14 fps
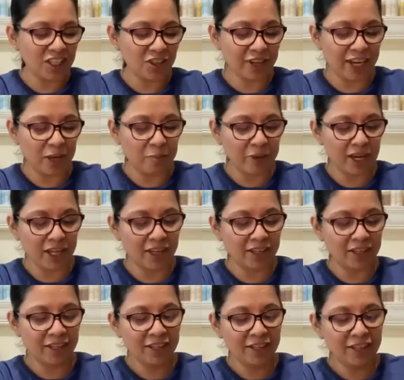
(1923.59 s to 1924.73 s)
It's okay, Maria.
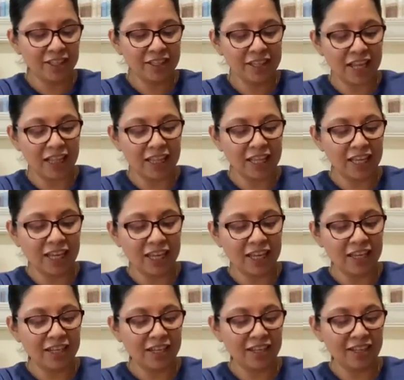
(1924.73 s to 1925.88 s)
It's not the
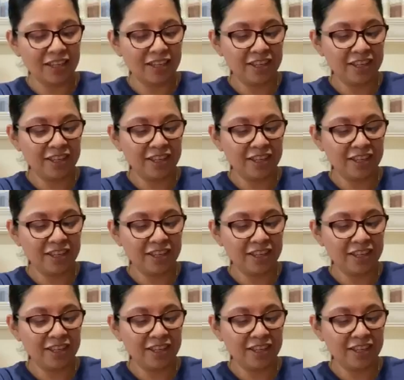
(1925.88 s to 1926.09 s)
end.